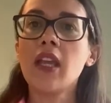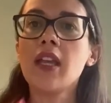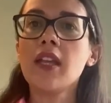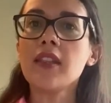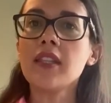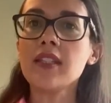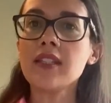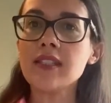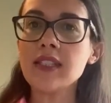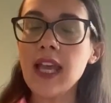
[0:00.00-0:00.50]
The
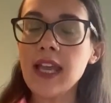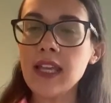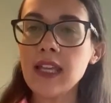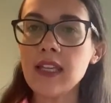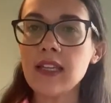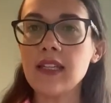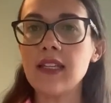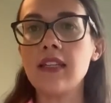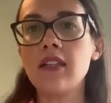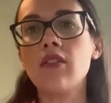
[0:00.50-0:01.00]
second
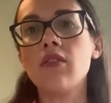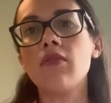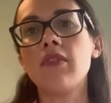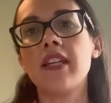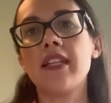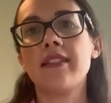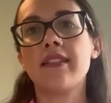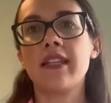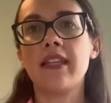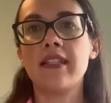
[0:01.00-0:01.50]
legal
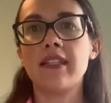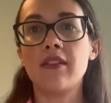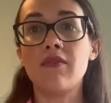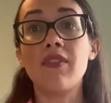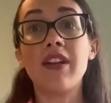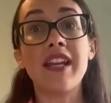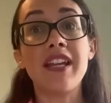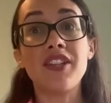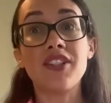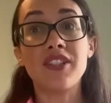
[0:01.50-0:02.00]
risk is in
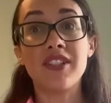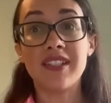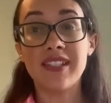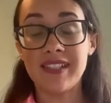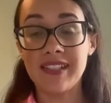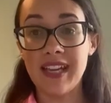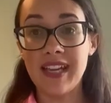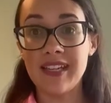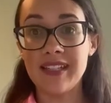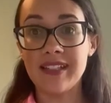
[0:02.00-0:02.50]
relation to
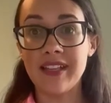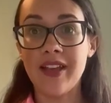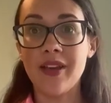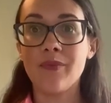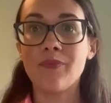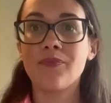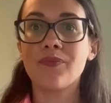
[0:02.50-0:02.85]
data.